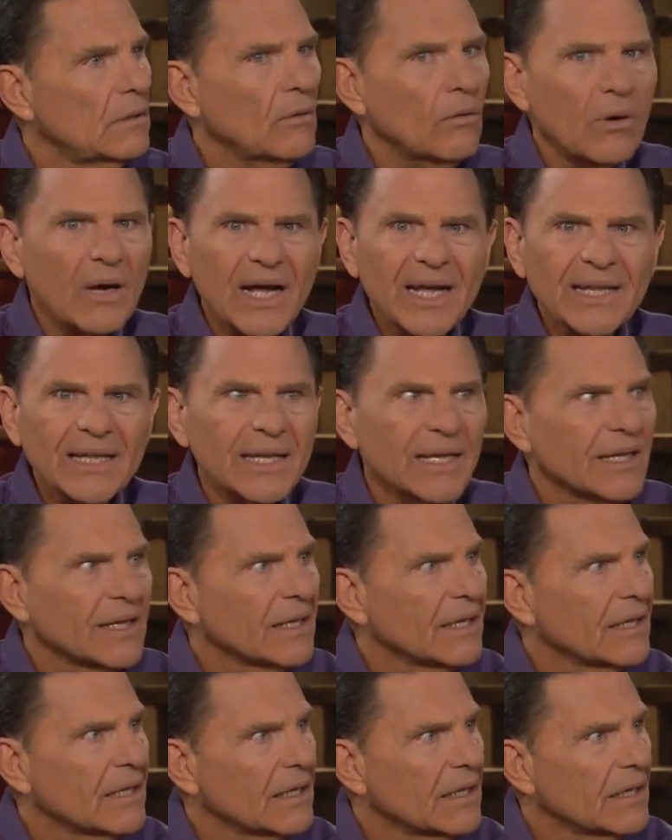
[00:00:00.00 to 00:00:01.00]
What?
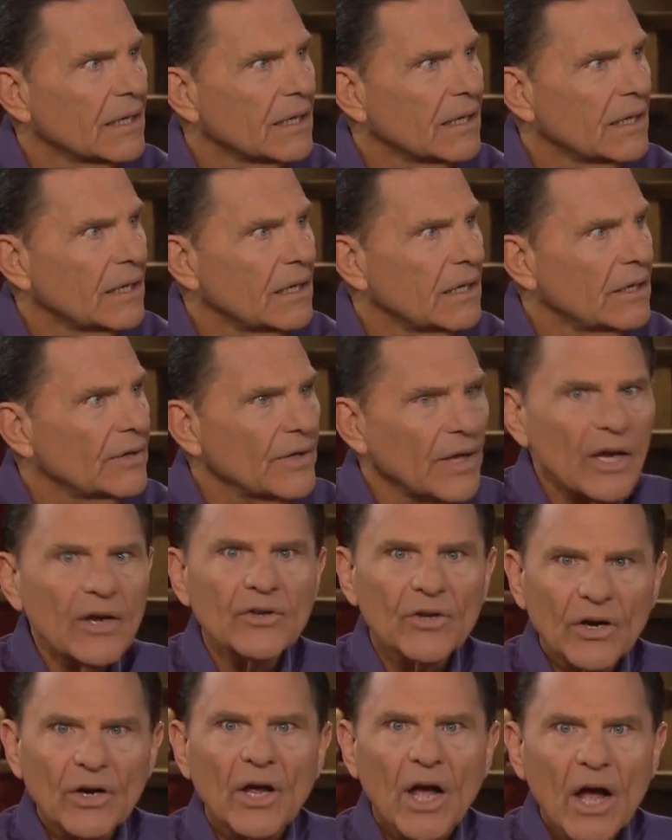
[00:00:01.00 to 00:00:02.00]
Yeah,
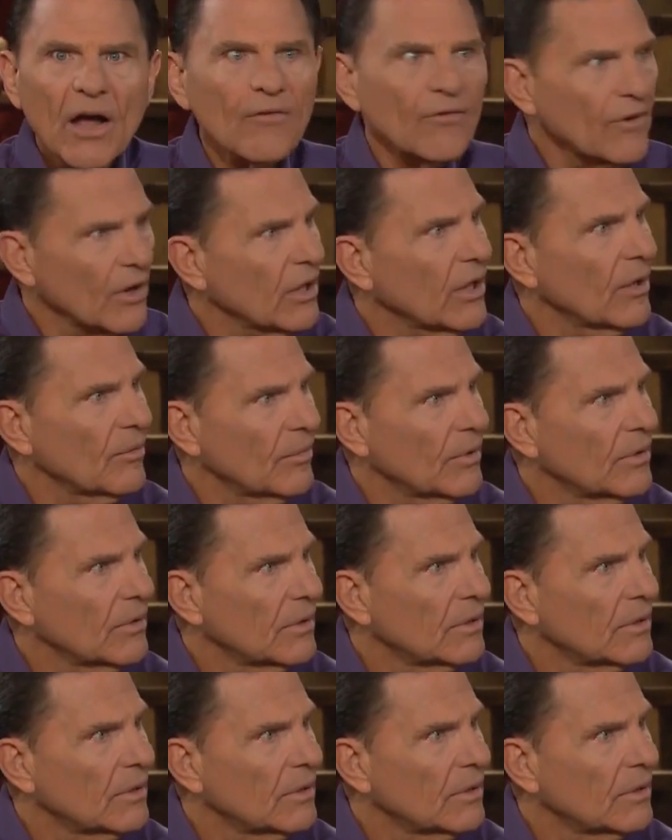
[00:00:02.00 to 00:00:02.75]
your golf club.